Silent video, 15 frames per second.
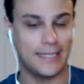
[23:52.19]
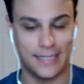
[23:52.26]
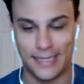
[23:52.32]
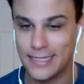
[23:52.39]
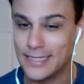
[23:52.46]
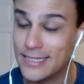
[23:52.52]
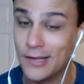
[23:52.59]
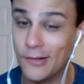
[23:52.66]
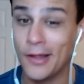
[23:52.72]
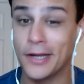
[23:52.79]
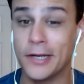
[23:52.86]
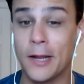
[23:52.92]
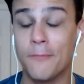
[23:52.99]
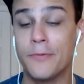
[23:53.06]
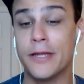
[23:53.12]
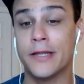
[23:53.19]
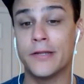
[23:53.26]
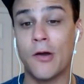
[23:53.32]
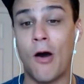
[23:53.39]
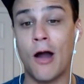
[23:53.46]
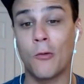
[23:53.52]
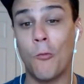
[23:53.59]
and they still ended up being
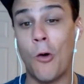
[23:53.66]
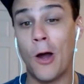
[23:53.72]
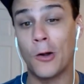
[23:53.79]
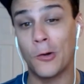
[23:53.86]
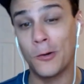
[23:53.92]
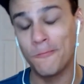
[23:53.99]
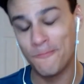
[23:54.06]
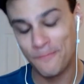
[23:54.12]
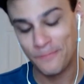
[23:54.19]
dog water.